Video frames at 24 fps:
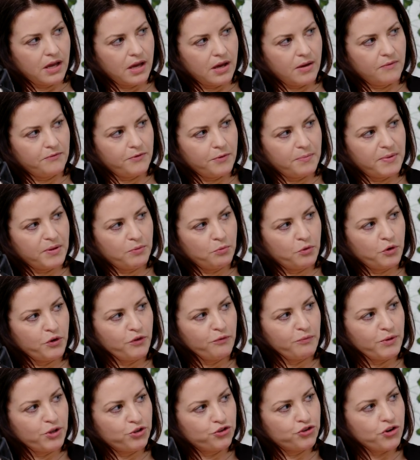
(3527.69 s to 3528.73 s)
um, for people
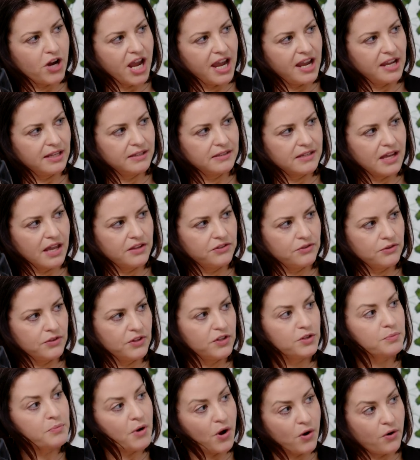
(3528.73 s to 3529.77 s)
who've been trained under
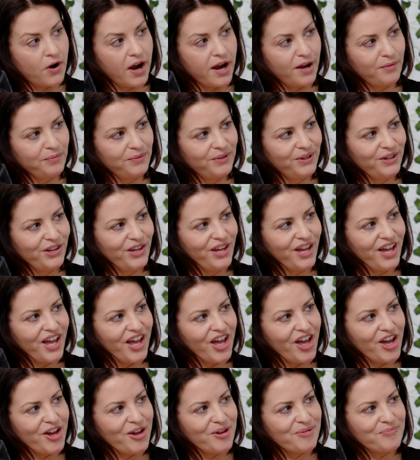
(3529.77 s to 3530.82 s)
this program
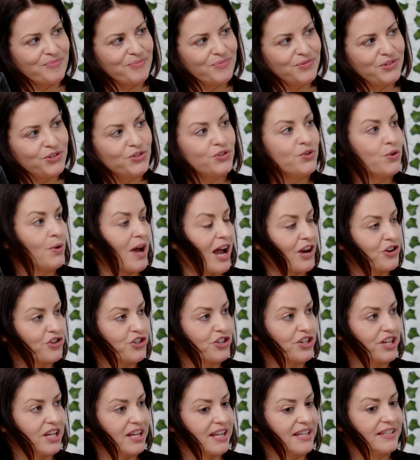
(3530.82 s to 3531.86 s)
um, to
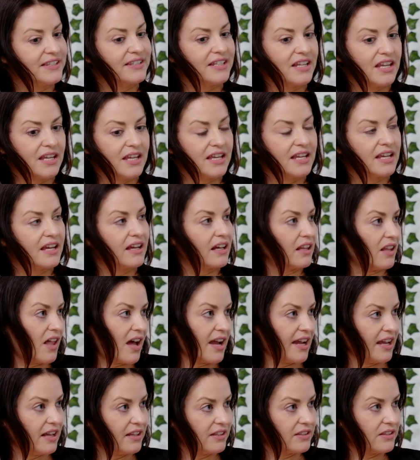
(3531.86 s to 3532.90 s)
actually see
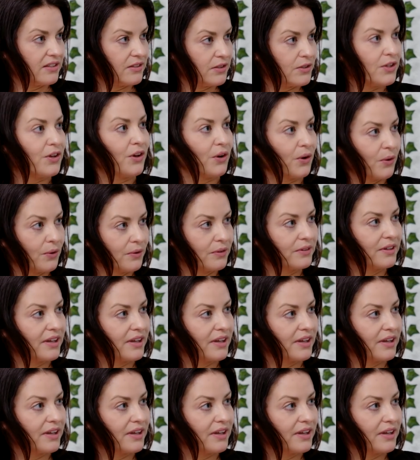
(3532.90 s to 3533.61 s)
clients too